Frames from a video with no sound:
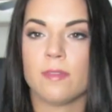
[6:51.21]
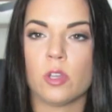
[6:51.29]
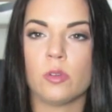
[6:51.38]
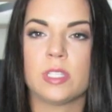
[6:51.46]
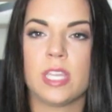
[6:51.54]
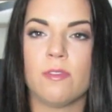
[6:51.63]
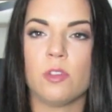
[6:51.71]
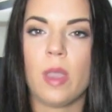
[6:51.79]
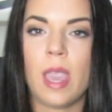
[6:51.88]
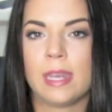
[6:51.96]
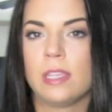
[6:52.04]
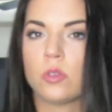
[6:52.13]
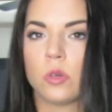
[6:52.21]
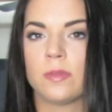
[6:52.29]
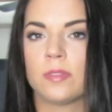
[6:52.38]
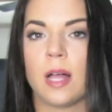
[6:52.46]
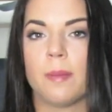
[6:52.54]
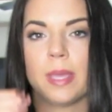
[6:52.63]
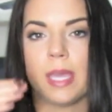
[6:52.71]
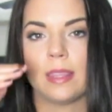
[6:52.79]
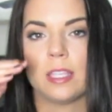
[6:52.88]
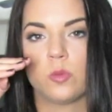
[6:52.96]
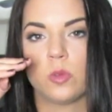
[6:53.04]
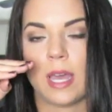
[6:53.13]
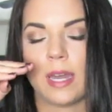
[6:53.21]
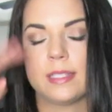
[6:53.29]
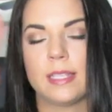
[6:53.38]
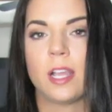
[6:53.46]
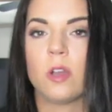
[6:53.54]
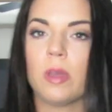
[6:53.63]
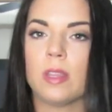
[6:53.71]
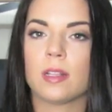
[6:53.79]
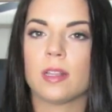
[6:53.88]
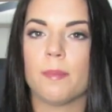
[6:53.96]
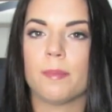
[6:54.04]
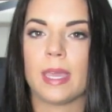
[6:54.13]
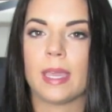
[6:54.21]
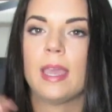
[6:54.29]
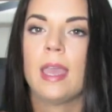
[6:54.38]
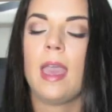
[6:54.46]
of those gave you any sort of clumping, this will kind of take away the clumping